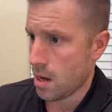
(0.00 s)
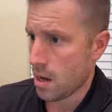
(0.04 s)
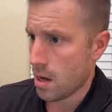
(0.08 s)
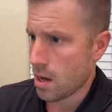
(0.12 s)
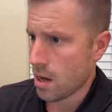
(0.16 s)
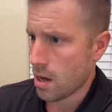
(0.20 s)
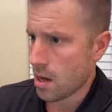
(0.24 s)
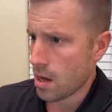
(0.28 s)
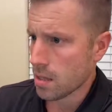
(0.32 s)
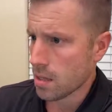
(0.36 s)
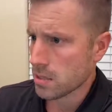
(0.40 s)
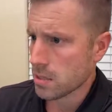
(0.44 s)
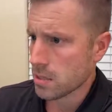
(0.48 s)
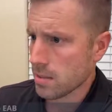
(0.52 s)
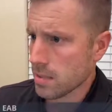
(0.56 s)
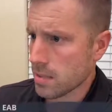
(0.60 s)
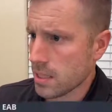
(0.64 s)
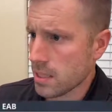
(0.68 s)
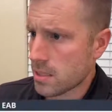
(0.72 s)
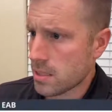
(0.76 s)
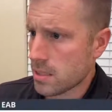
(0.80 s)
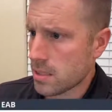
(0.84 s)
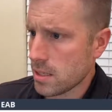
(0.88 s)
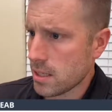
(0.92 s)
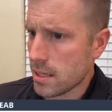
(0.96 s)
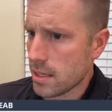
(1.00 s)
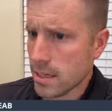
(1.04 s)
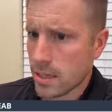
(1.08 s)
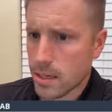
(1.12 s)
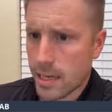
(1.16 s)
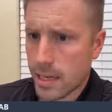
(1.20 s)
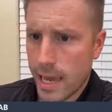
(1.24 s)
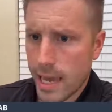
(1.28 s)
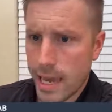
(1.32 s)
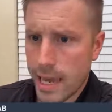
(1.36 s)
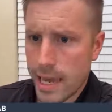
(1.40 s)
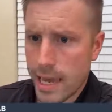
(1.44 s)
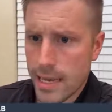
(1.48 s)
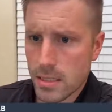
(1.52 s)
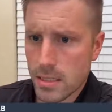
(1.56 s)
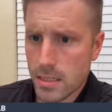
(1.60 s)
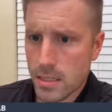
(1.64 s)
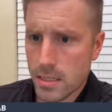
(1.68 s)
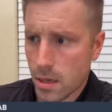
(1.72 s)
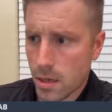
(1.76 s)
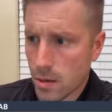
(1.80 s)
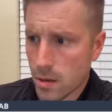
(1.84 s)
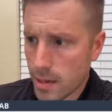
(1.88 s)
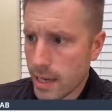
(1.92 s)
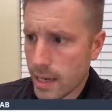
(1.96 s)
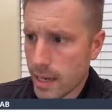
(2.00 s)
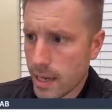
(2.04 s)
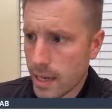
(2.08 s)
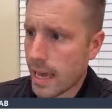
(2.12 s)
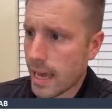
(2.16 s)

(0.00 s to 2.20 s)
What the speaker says: Awesome. Let's see here. Cans. Okay.